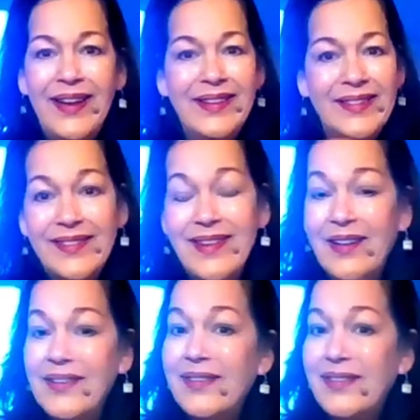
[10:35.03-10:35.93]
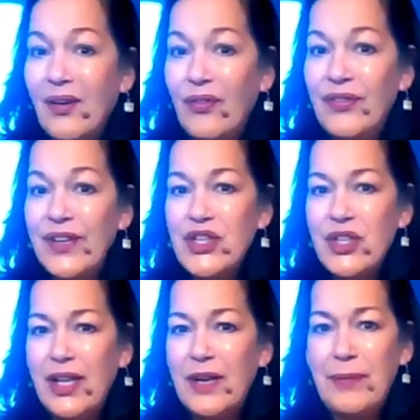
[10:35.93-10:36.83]
and it's not
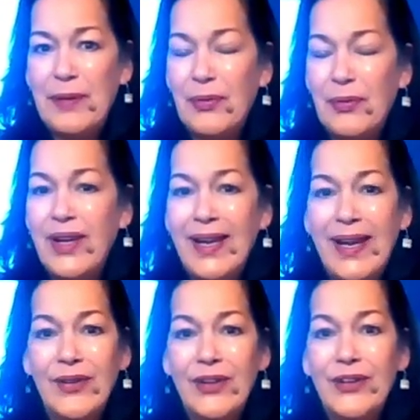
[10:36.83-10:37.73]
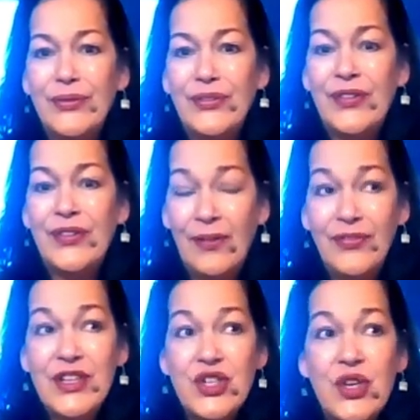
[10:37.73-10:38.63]
selfish. A lot of people think Aries are
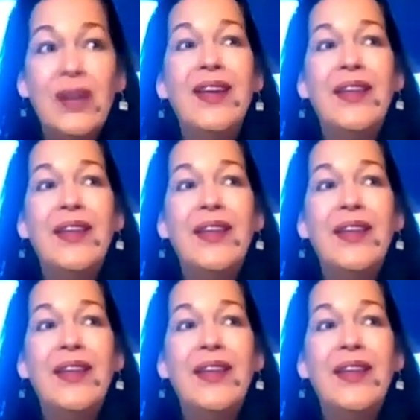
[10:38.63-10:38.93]
selfish.